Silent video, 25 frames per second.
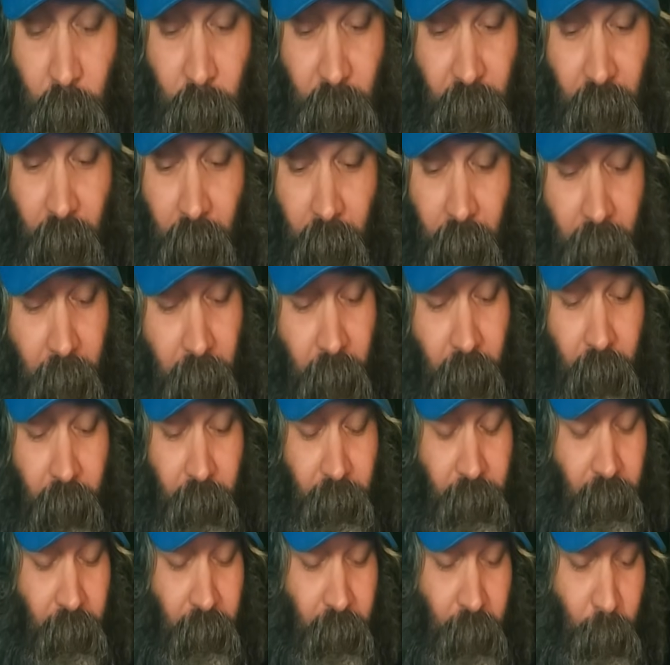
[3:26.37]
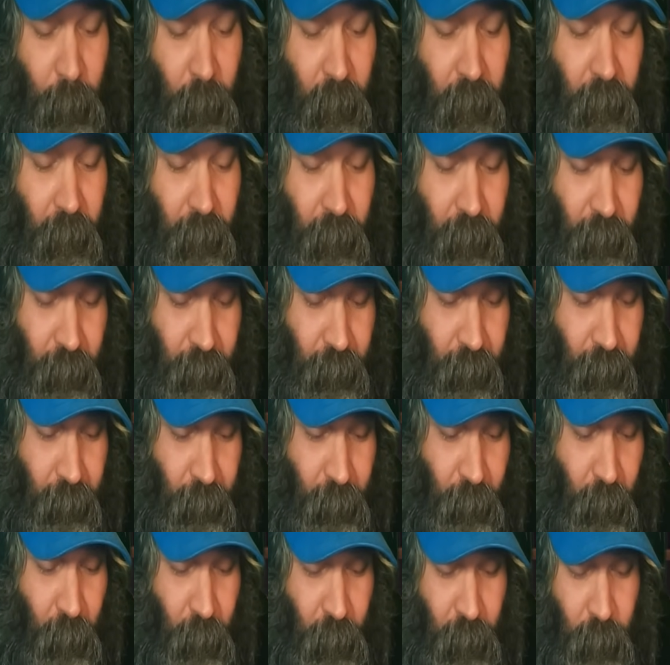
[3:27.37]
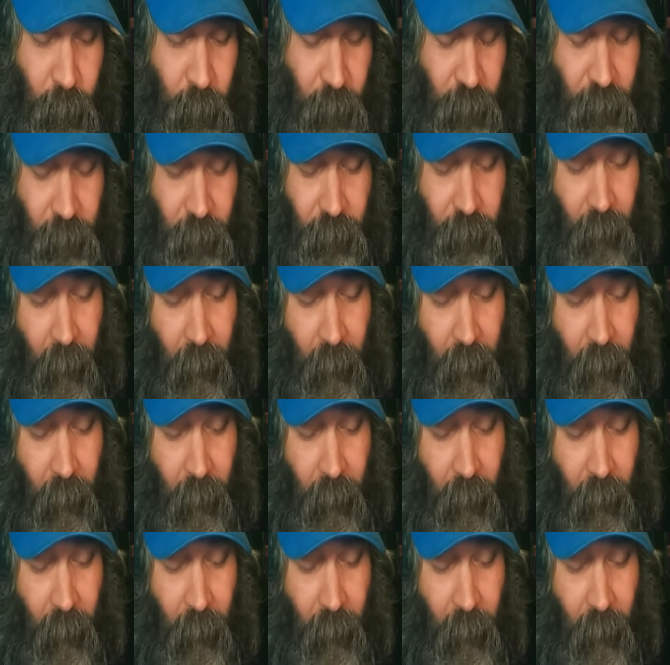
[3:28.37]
was hilarious. He's a comedic. He was just